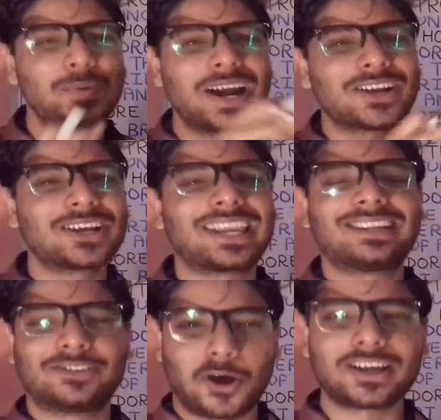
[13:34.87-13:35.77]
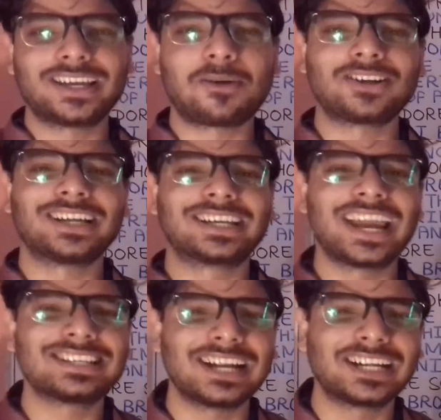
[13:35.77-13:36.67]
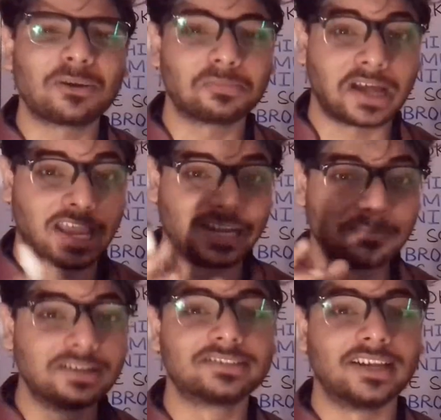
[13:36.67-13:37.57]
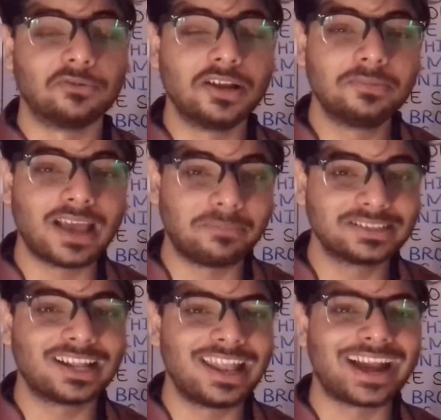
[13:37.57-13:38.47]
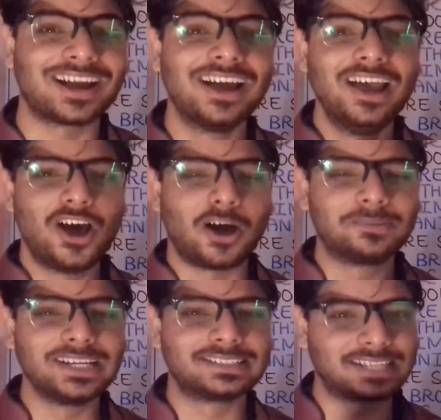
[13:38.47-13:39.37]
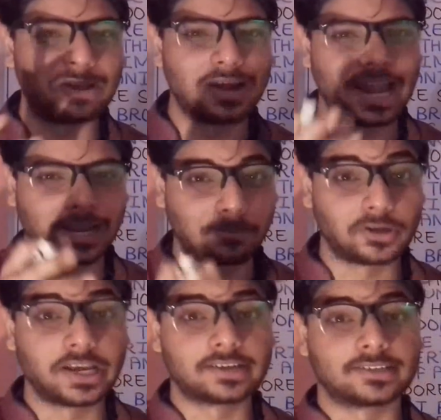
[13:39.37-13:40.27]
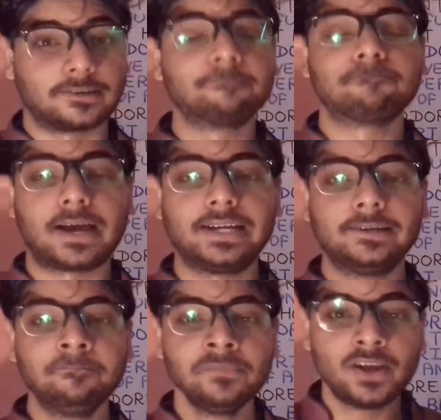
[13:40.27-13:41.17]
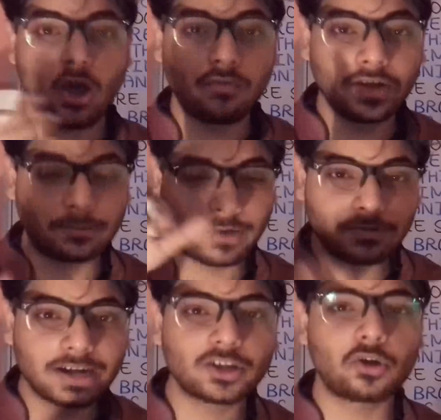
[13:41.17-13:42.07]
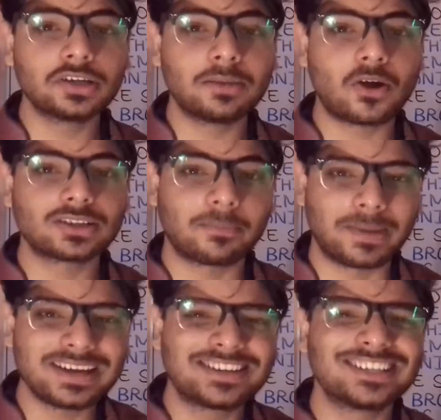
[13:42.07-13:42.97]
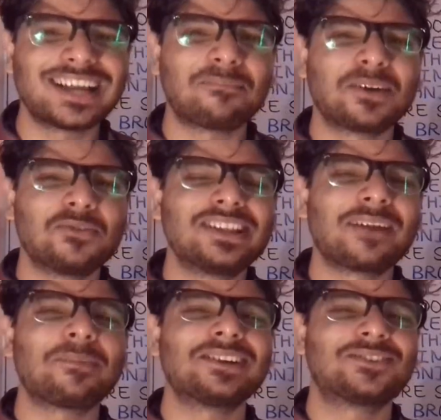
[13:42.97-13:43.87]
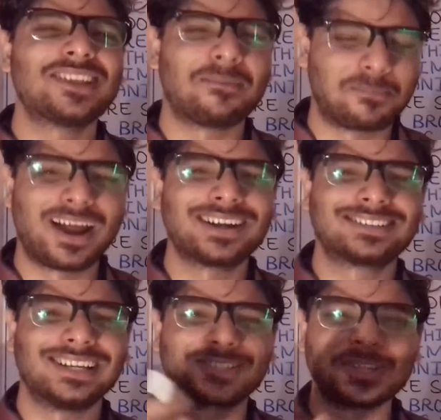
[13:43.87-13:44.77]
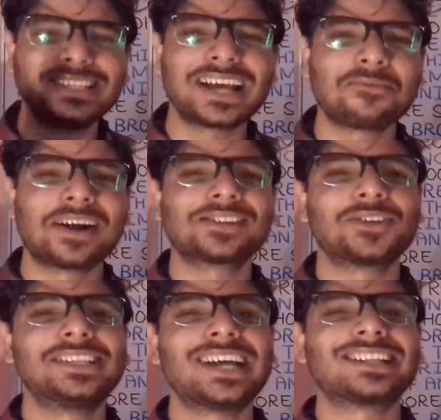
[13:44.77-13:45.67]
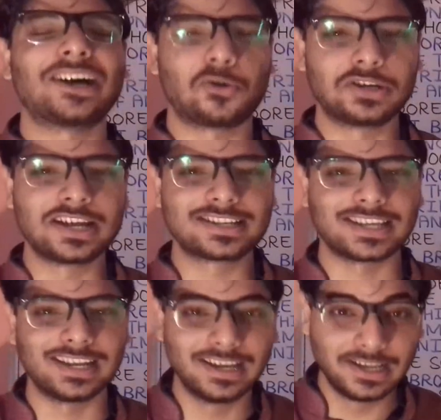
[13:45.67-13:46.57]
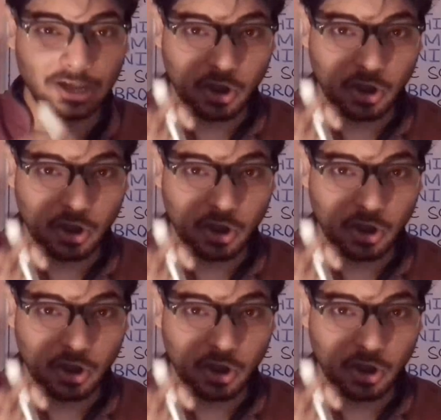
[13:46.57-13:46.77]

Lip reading: When we are talking about the case in terms of the animal cell, we will be having the leg of this cell wall like projection. Fine. Often when we are talking about the best example with reference to the plant cell, so these are what? So these are the onion cell.